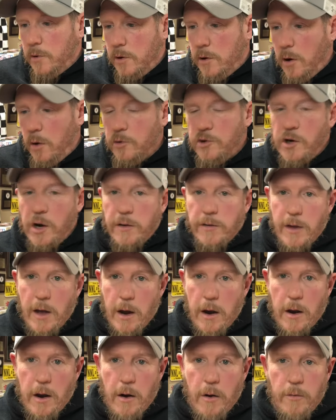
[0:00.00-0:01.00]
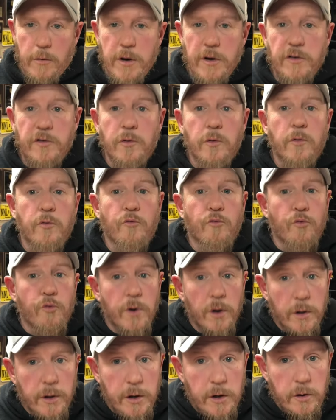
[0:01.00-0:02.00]
go check that out. He's doing
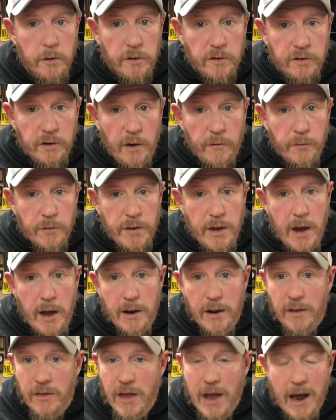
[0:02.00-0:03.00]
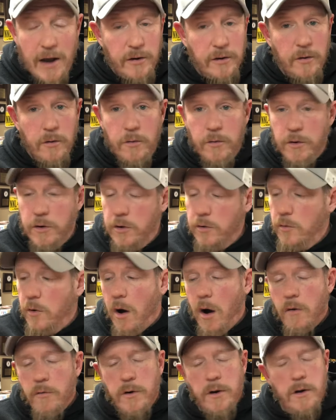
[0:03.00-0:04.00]
really good stuff with that. And that dude, you
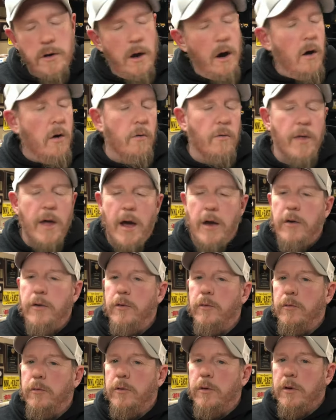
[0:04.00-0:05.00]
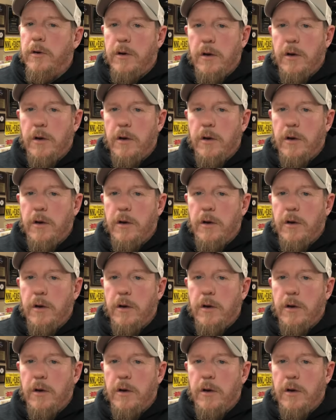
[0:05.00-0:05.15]
already know that dude.